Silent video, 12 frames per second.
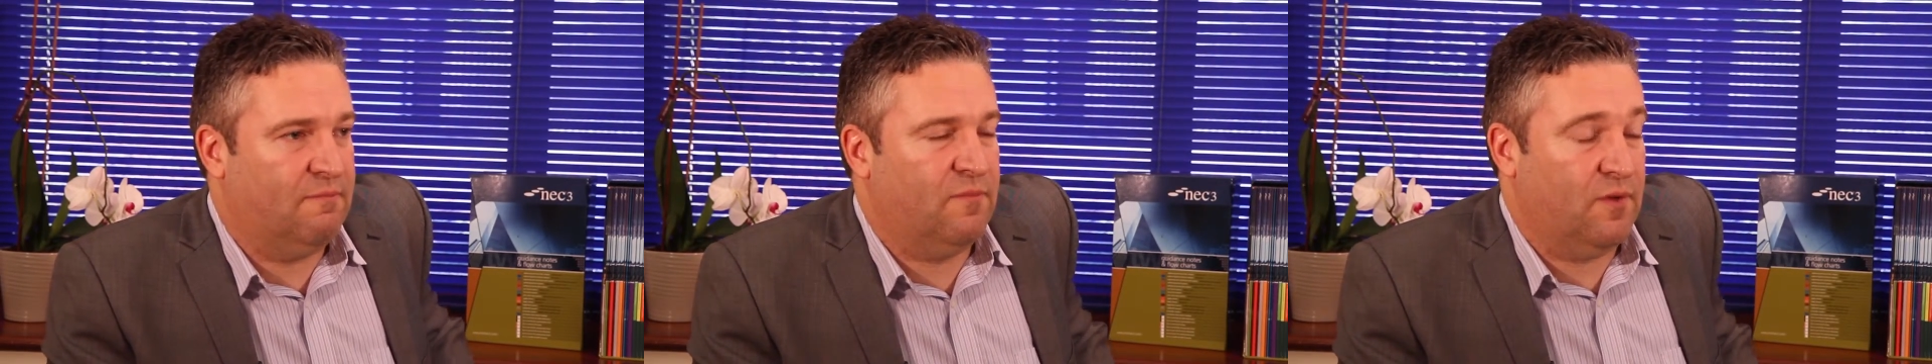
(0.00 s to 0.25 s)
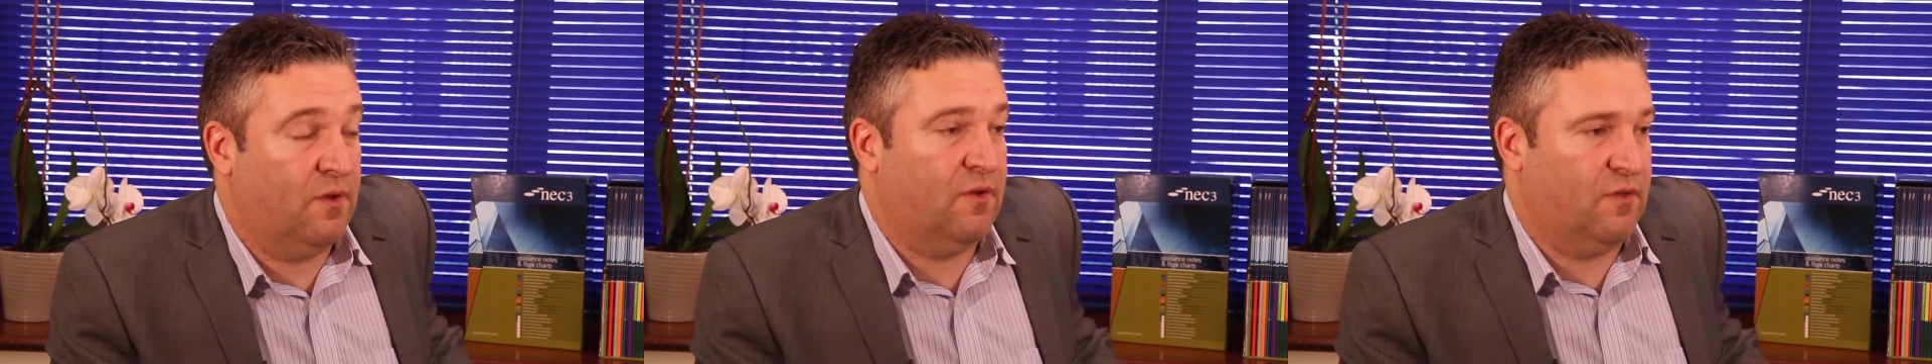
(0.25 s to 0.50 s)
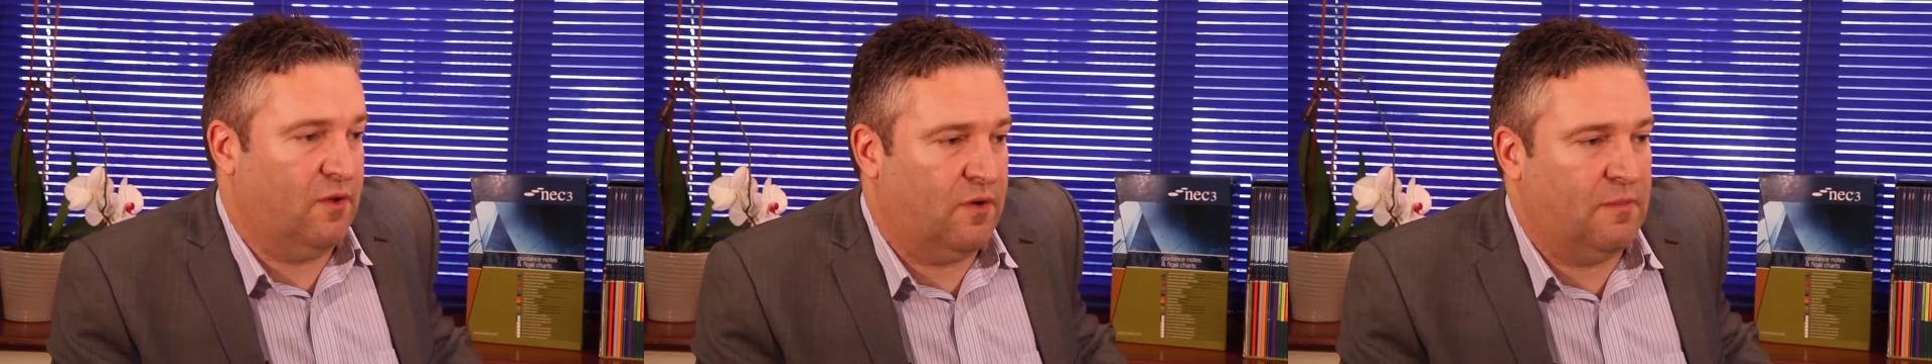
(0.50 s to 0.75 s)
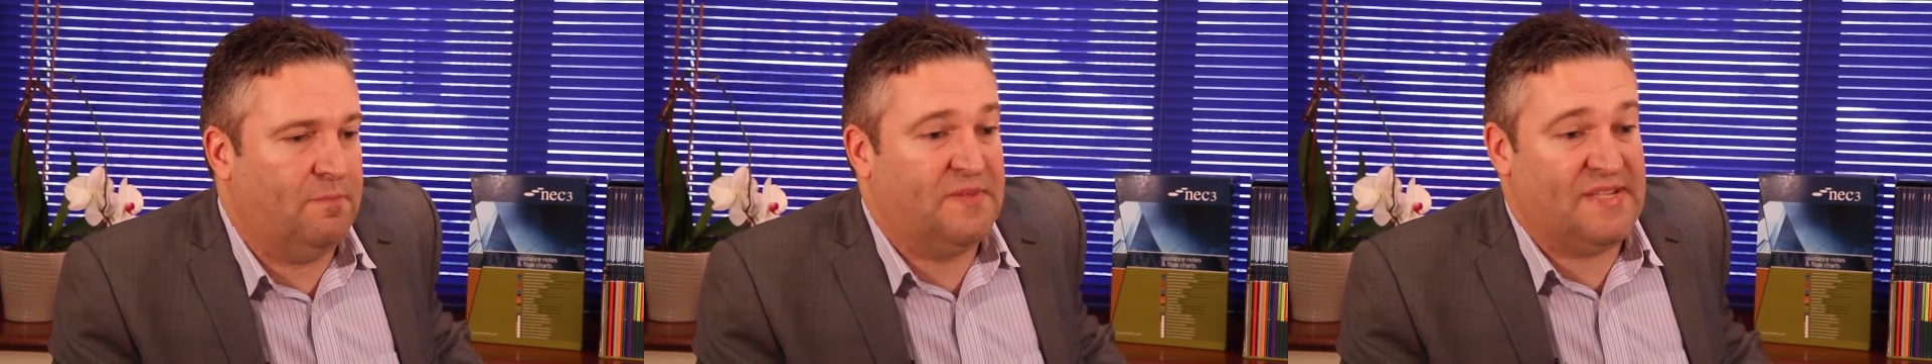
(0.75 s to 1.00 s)
that
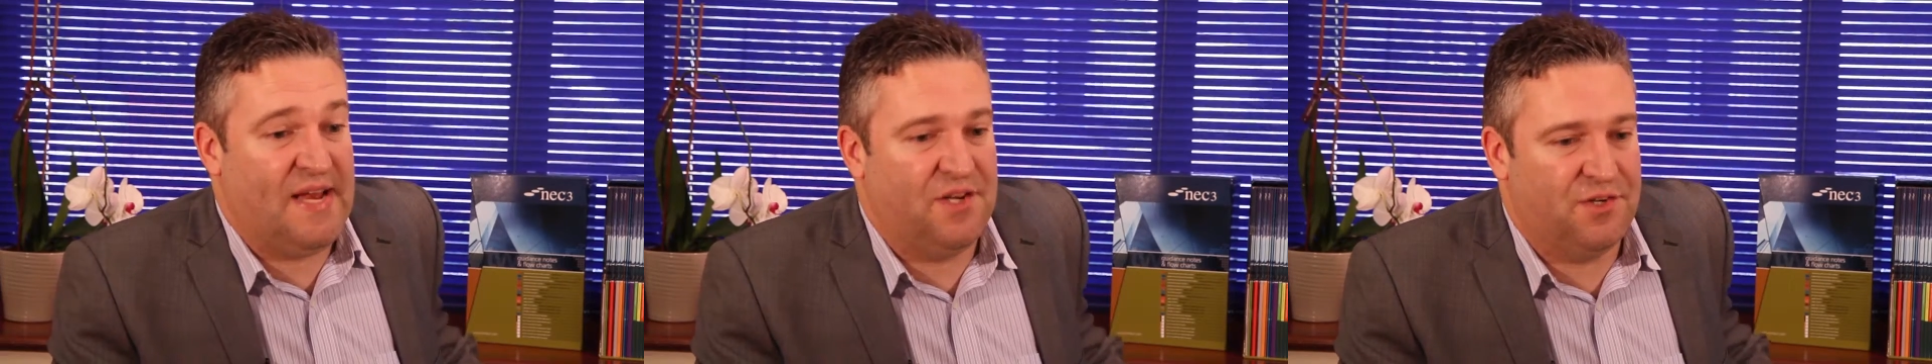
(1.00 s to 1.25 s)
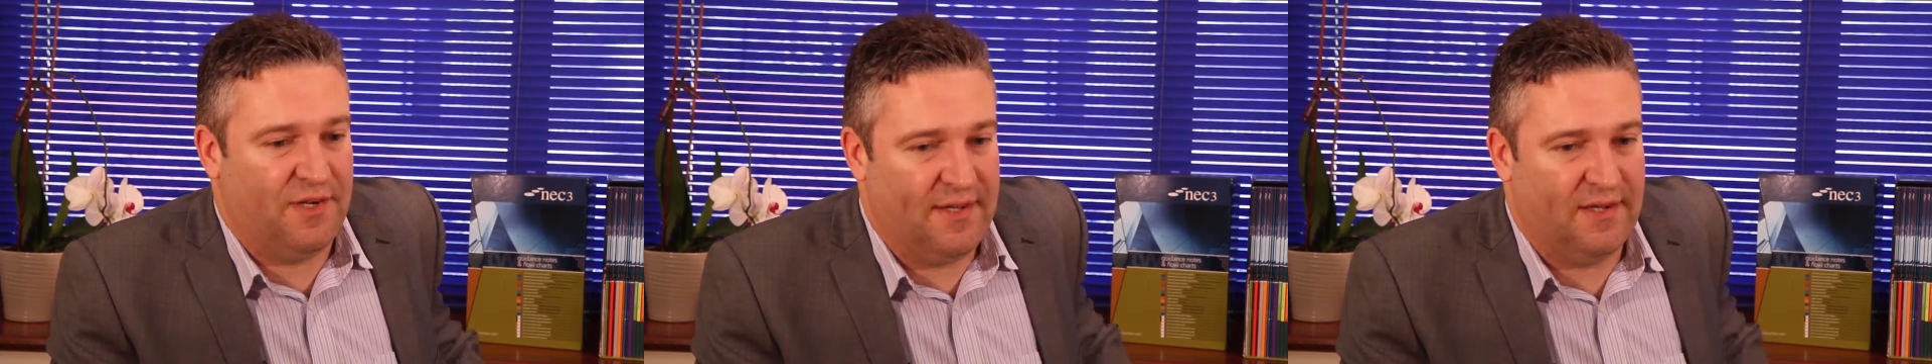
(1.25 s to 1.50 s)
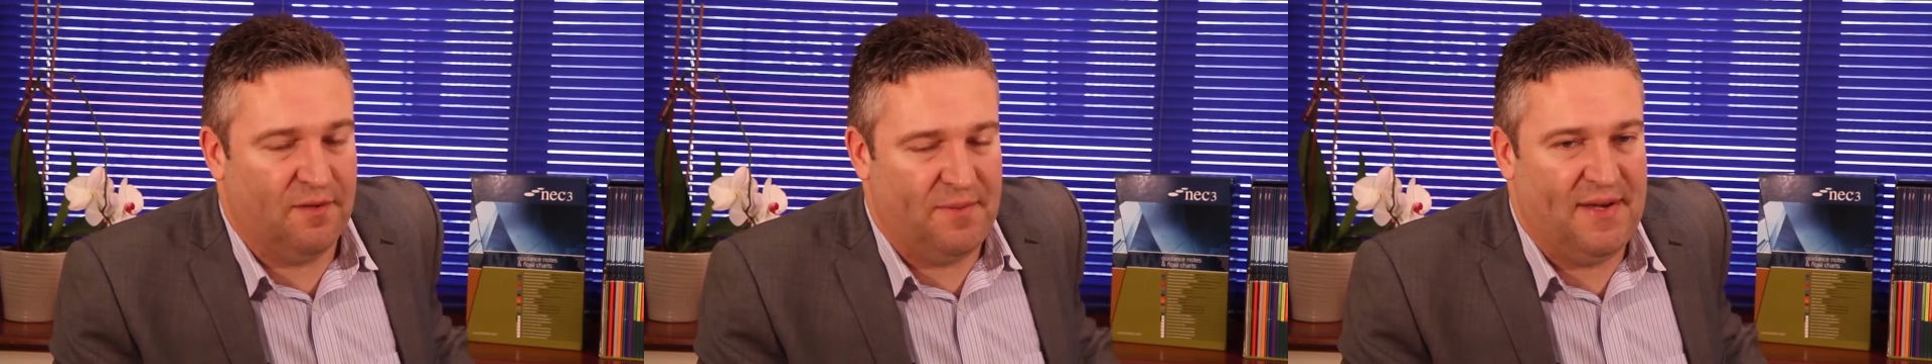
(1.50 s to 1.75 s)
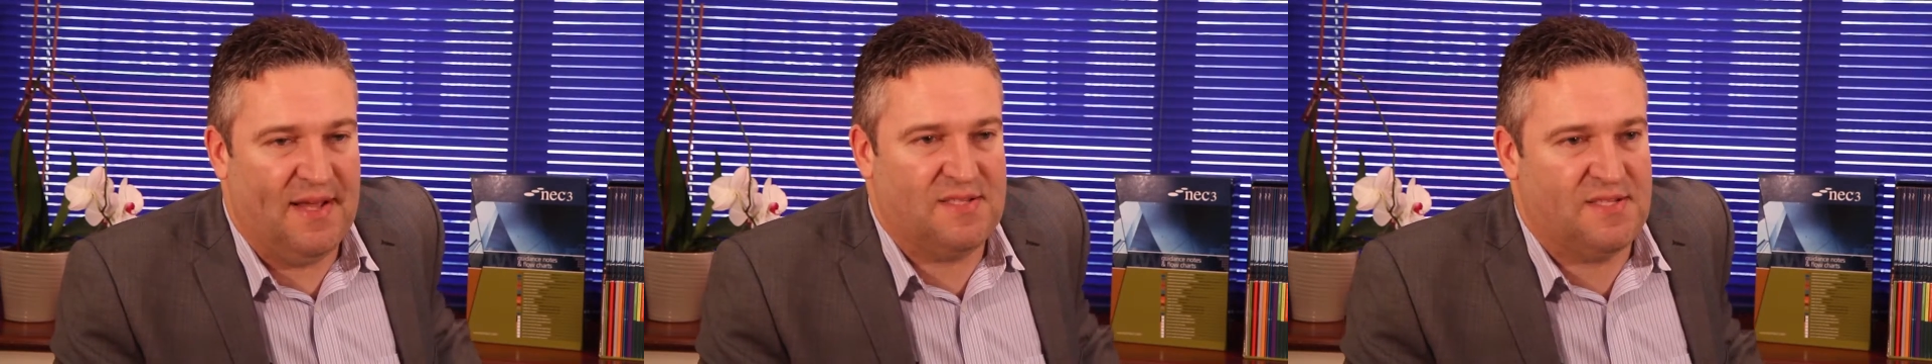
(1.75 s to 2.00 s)
potentially could be
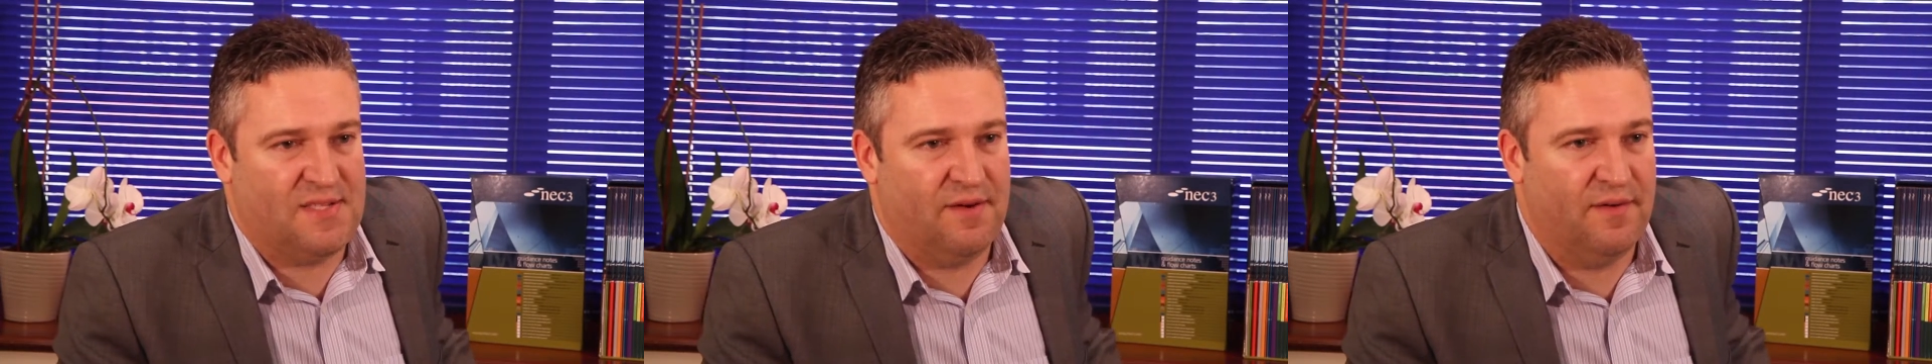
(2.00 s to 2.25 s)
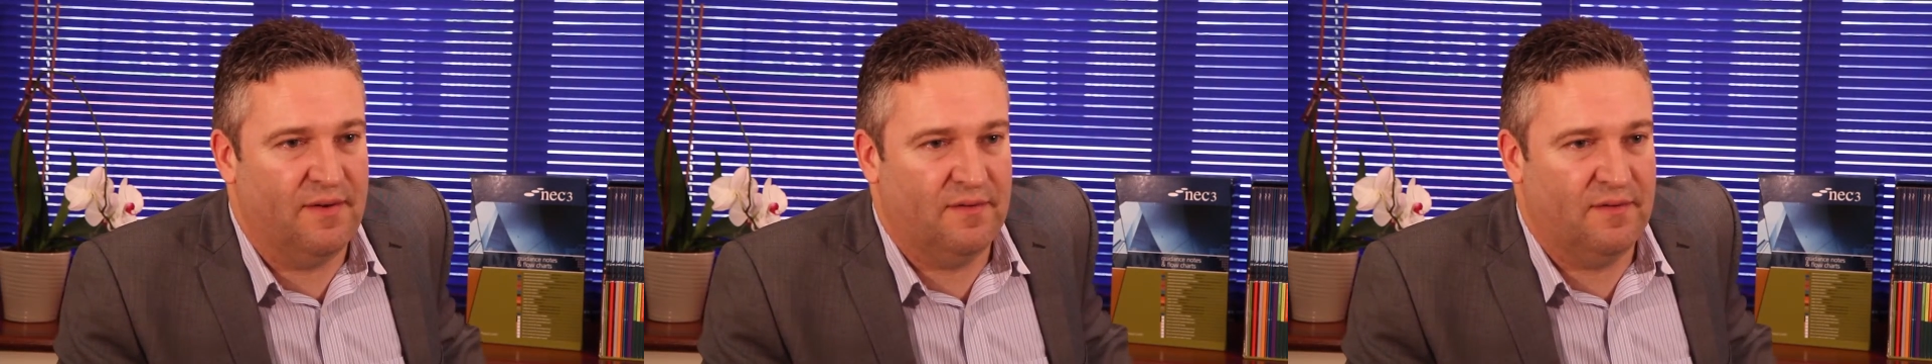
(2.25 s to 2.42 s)
necessary